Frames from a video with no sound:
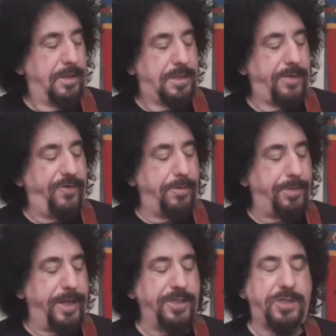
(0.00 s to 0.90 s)
So if you were
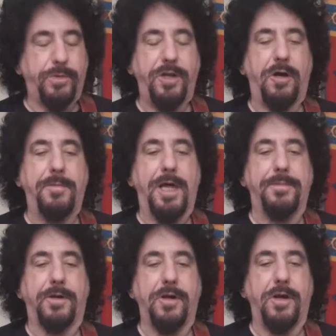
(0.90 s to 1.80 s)
playing Sweet Home
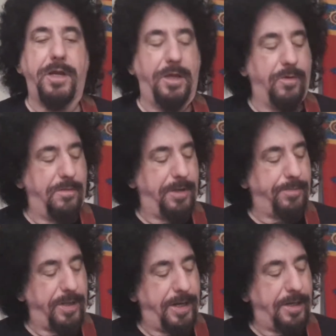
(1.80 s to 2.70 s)
Albuquerque, you wouldn't be
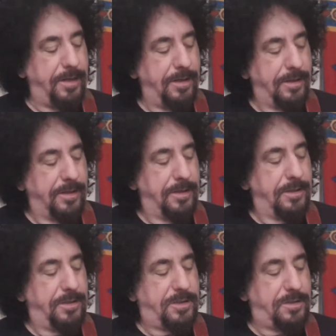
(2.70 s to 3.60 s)
playing it
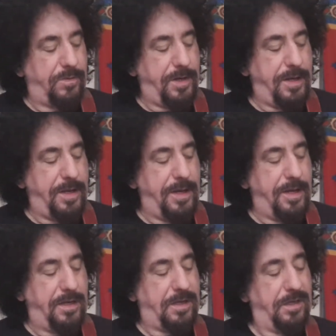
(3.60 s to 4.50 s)

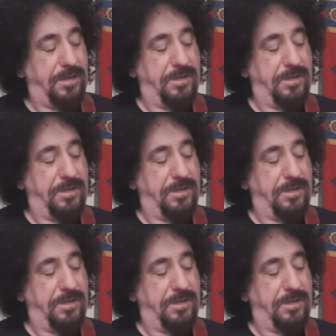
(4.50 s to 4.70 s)
Sweet